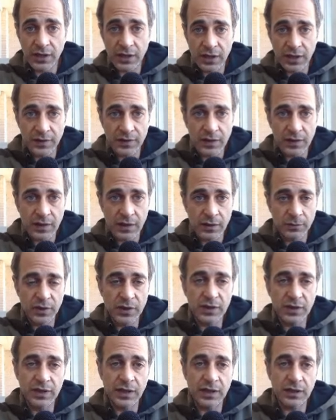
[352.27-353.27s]
as a
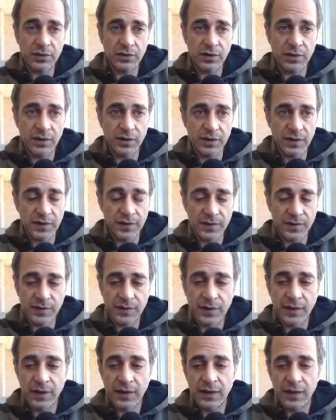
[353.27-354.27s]
mediator in this
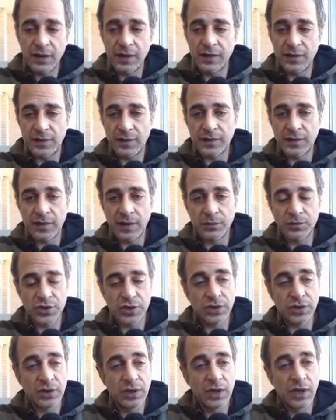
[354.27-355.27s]

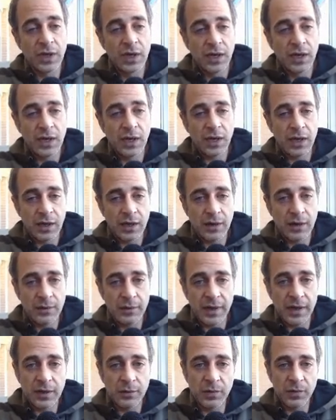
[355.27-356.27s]
subject,
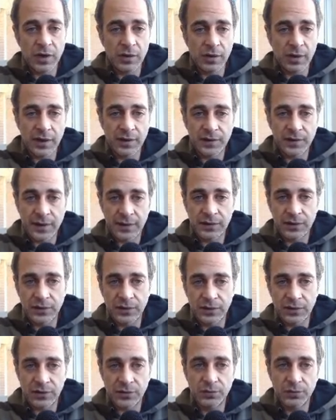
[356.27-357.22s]
and America is not going to.